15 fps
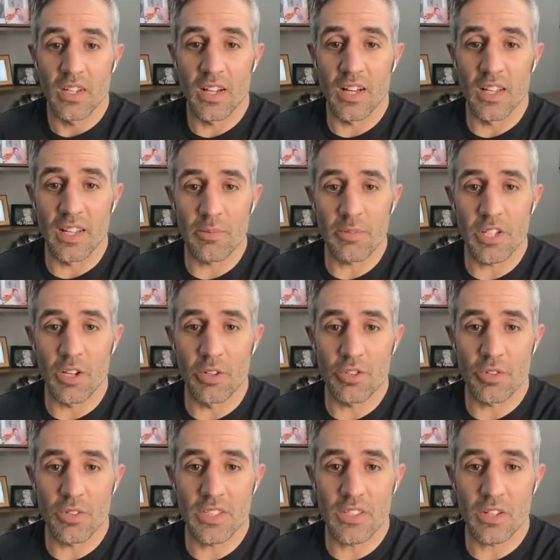uh, let me know,
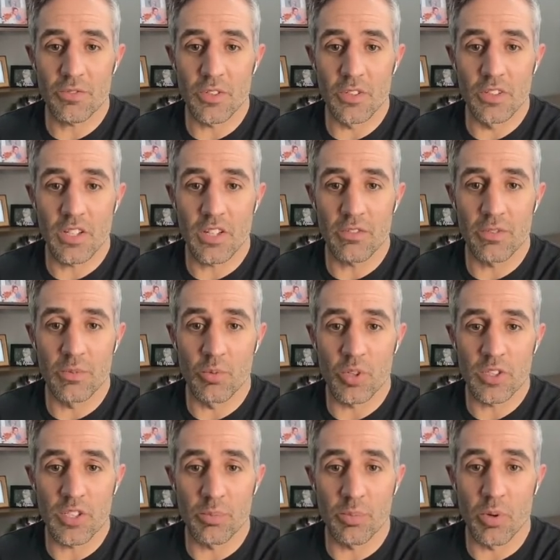Teresa, if you're looking for
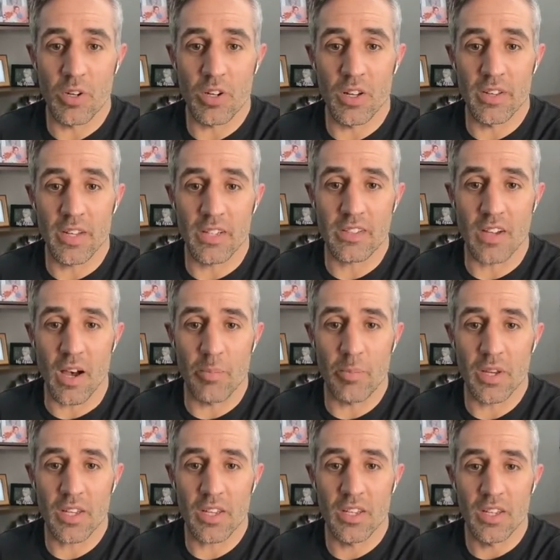more support on that
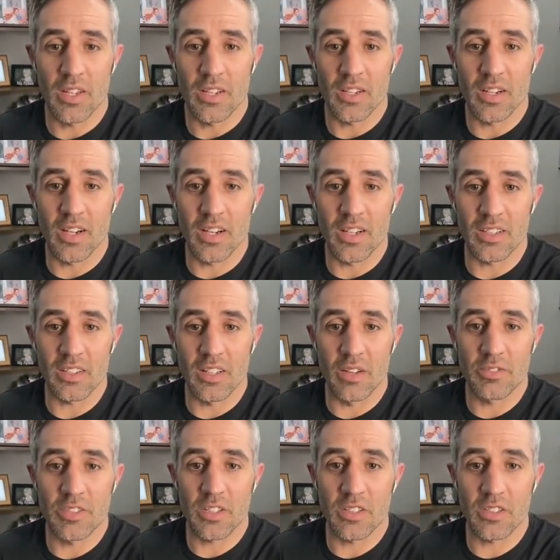topic. Uh, I'd
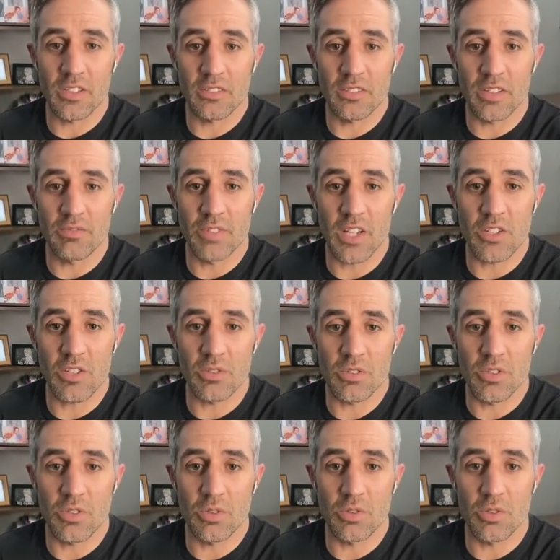love to invite you
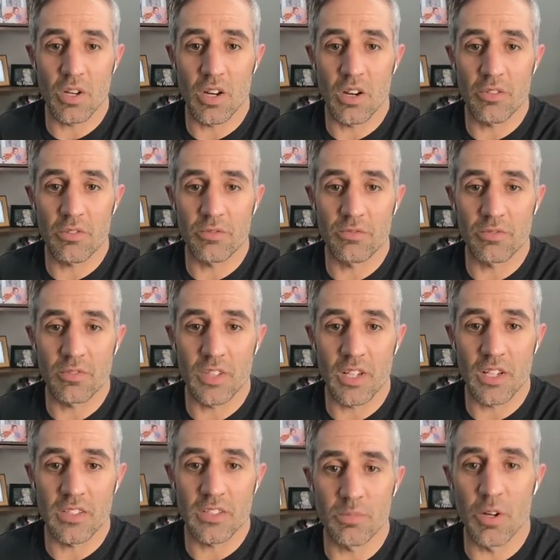to our
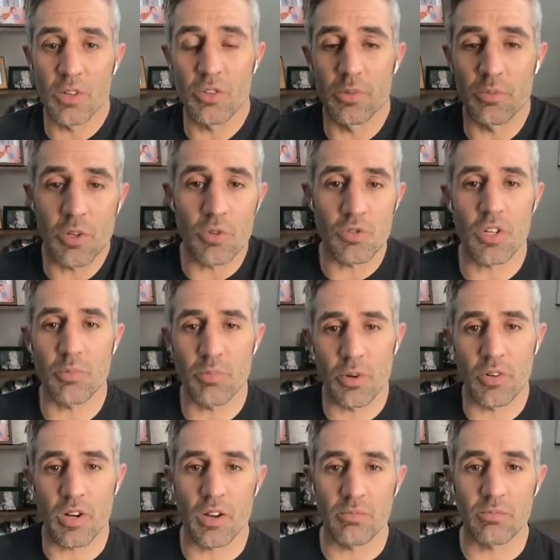uh, small group coaching
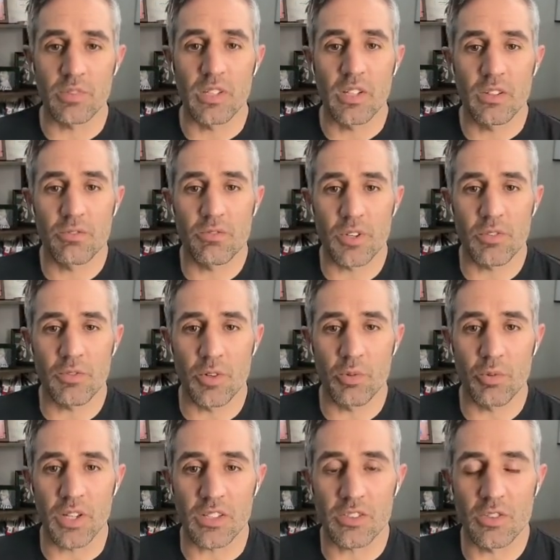program free for
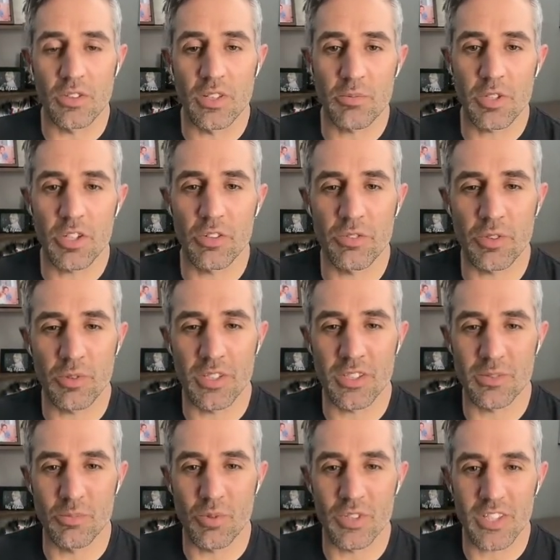a week. So let me know if you want
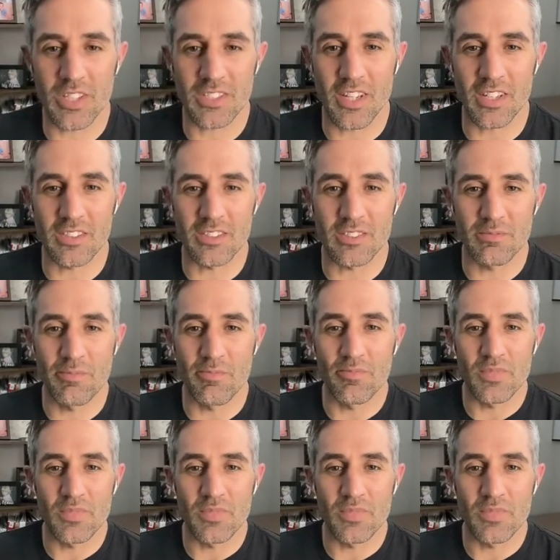some more details.